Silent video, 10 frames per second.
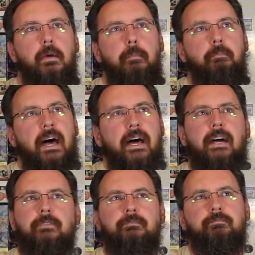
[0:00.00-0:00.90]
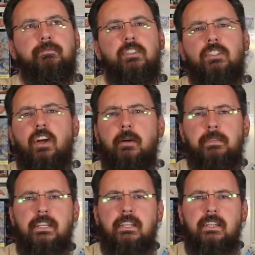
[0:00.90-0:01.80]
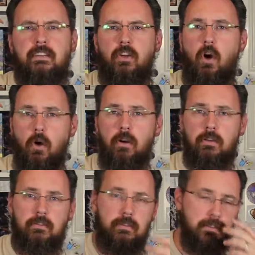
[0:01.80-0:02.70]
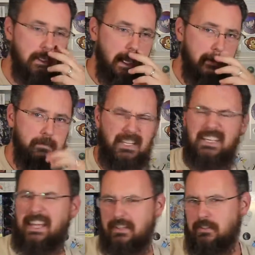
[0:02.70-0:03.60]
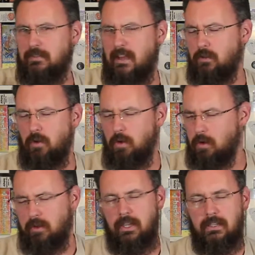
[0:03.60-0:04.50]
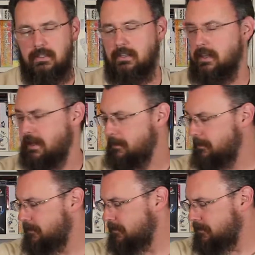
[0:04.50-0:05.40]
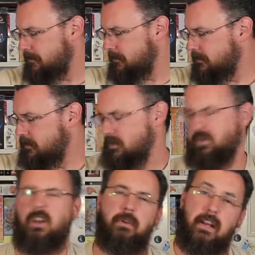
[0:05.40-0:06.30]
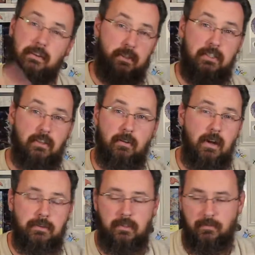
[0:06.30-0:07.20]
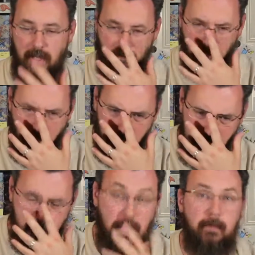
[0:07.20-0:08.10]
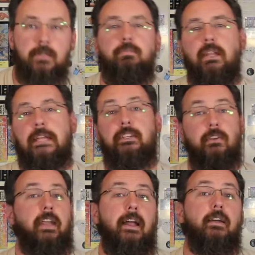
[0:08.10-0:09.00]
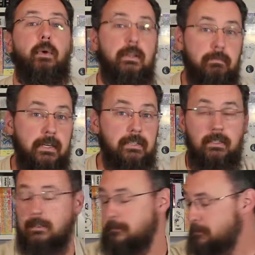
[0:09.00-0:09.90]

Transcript: my top 10 horror games, that kind of survival horror, things like that. Well, not really all, these aren't all survival horror, but these are games to play during Halloween, basically.